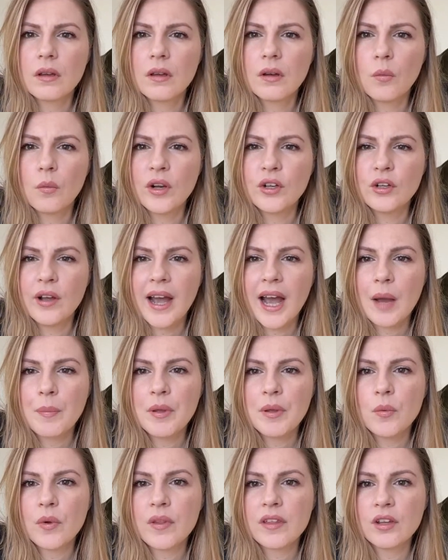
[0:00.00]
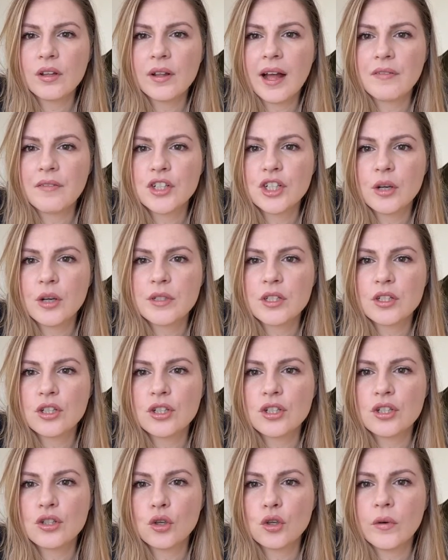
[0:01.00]
when you're happy with it, you'll have to show us a
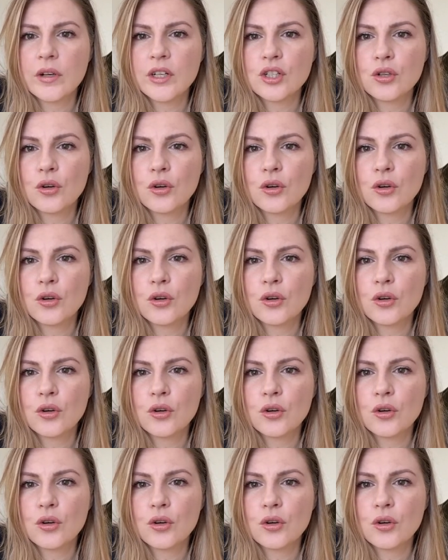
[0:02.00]
storage